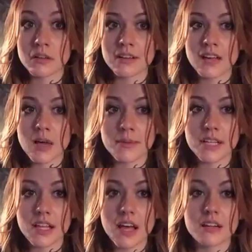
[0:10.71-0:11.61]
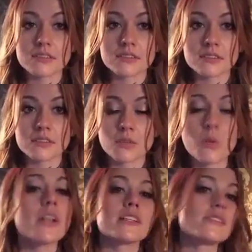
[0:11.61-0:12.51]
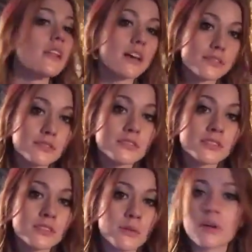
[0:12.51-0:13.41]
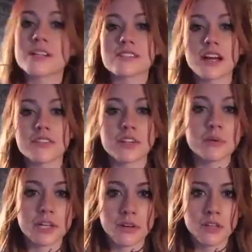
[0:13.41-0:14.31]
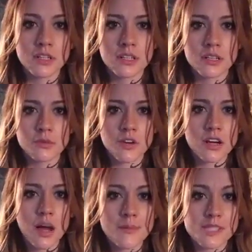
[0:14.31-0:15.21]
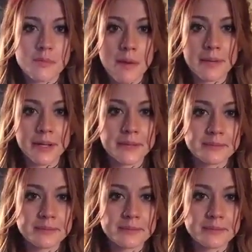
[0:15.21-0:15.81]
Am I live? What is life? What is live? Here we go. We've got comments popping up.